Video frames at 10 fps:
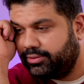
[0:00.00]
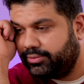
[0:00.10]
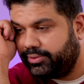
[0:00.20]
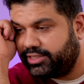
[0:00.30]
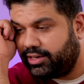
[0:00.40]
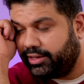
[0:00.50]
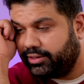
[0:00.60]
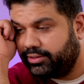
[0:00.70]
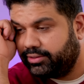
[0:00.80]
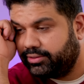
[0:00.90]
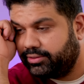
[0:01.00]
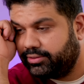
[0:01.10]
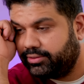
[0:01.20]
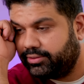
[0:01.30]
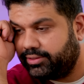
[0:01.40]
Which line?
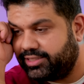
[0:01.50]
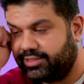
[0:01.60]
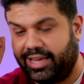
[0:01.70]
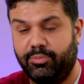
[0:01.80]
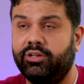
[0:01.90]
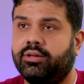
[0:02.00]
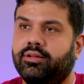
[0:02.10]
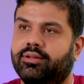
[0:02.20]
There's a timer?